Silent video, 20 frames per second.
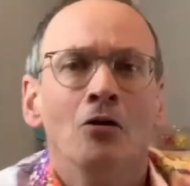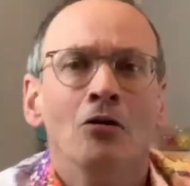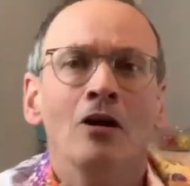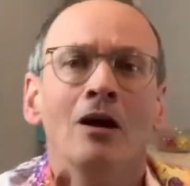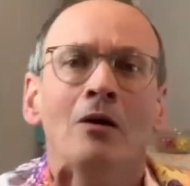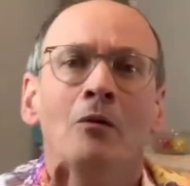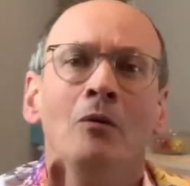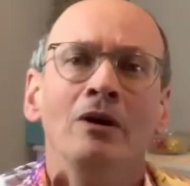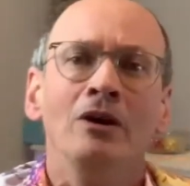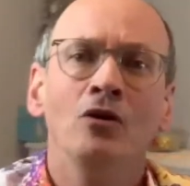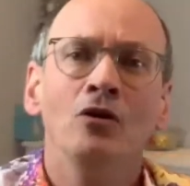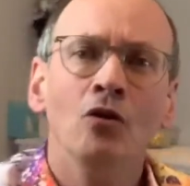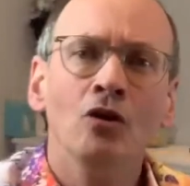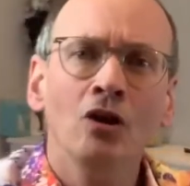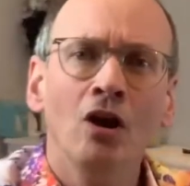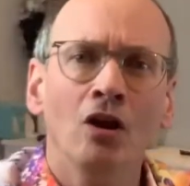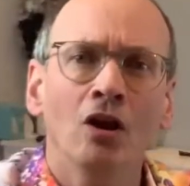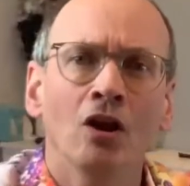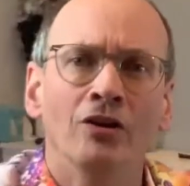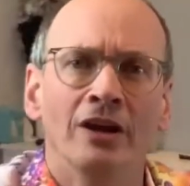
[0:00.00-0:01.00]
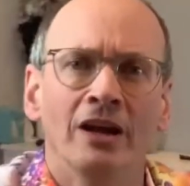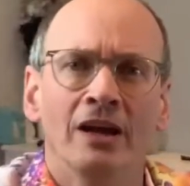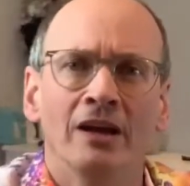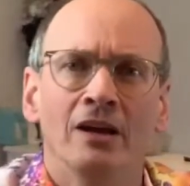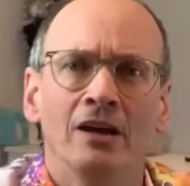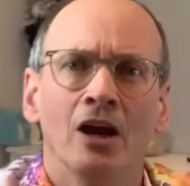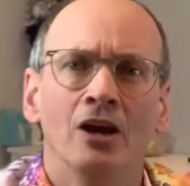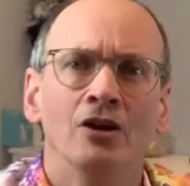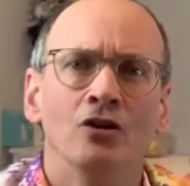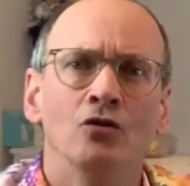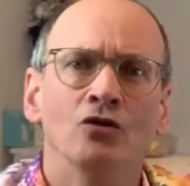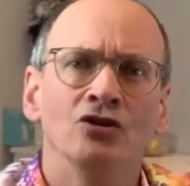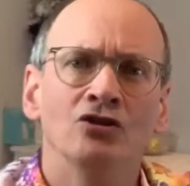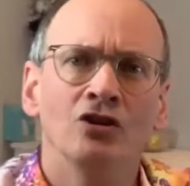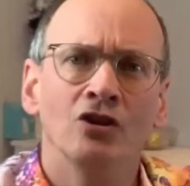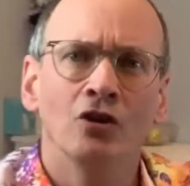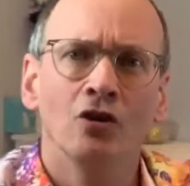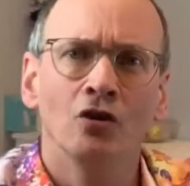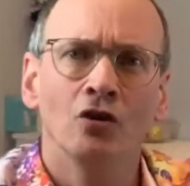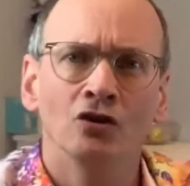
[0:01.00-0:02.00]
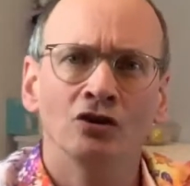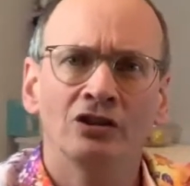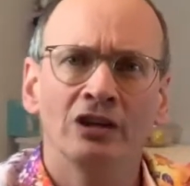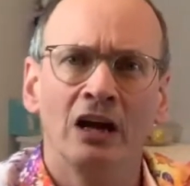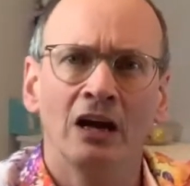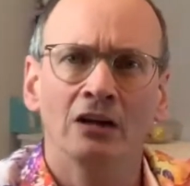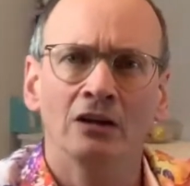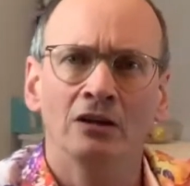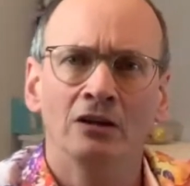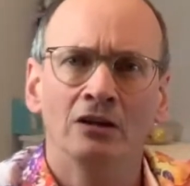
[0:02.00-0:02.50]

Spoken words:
When you go on holiday and you go into your hotel,